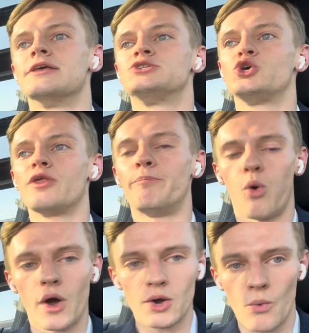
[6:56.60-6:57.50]
to the
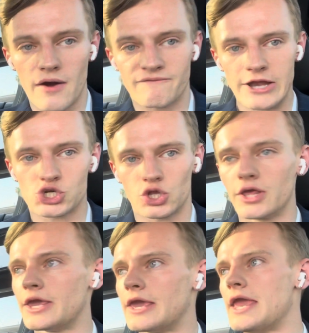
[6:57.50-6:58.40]
point where
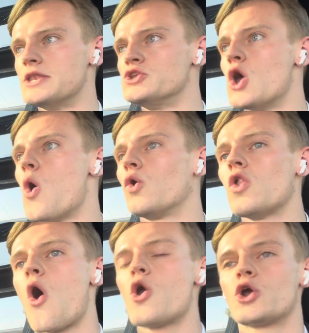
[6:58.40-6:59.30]
eventually it no
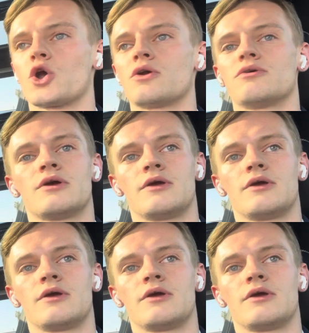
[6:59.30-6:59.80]
longer